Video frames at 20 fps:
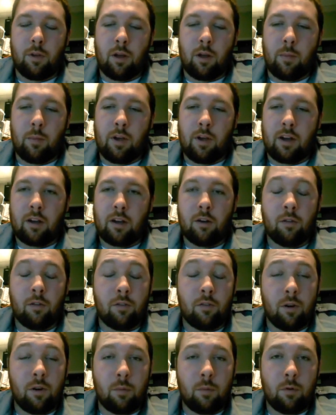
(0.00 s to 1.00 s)
back in
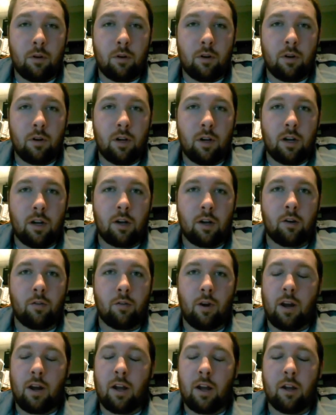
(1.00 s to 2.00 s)
November. Had a
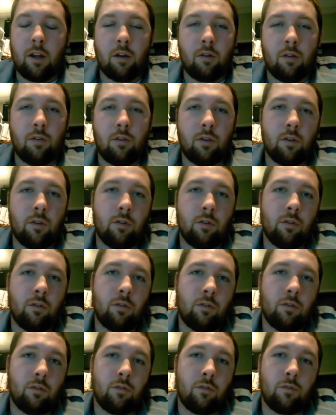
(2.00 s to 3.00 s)
great interview.
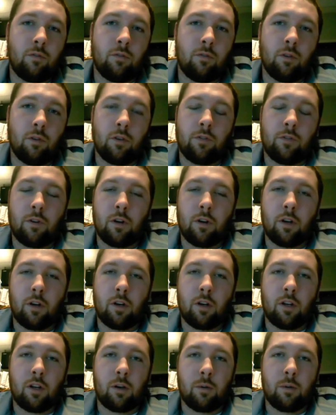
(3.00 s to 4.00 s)
Really felt
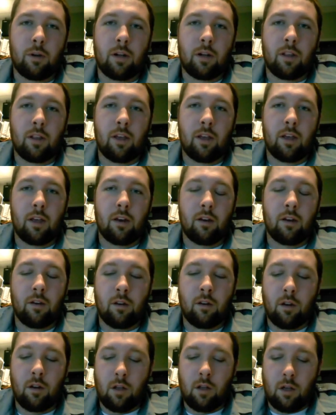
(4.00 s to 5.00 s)
good coming out of that.
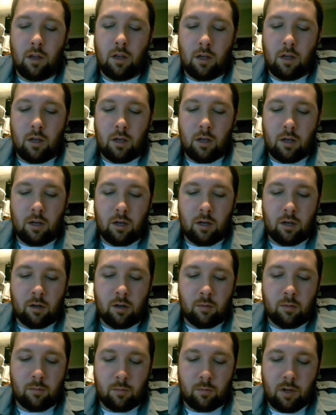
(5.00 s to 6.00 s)
And
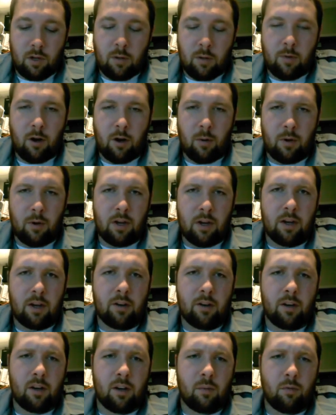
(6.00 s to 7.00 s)
I may or may not
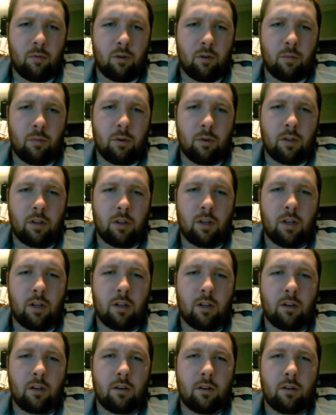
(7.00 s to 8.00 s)
talk more about
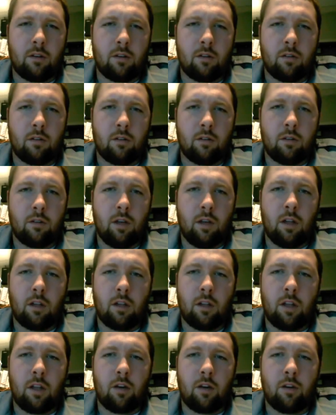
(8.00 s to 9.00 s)
that at a
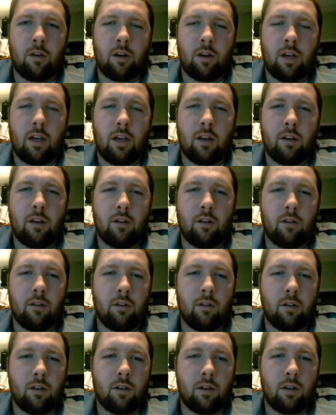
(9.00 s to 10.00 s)
later date.
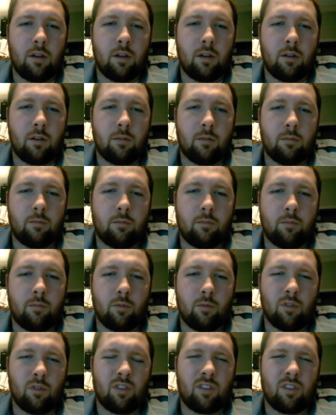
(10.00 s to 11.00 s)

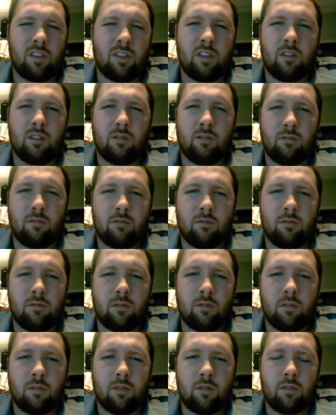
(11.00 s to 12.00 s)
We'll see.
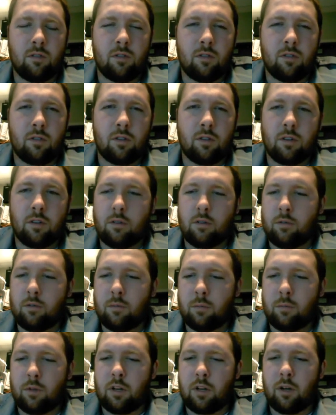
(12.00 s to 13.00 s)
So,
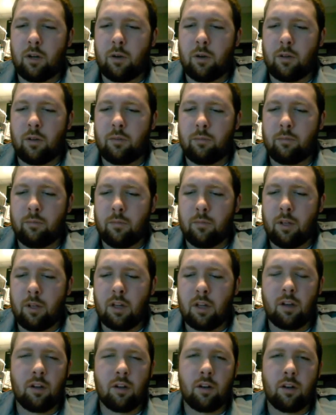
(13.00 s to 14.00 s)
but anyways,
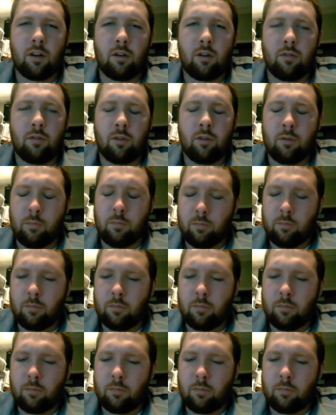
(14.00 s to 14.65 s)
had a good interview.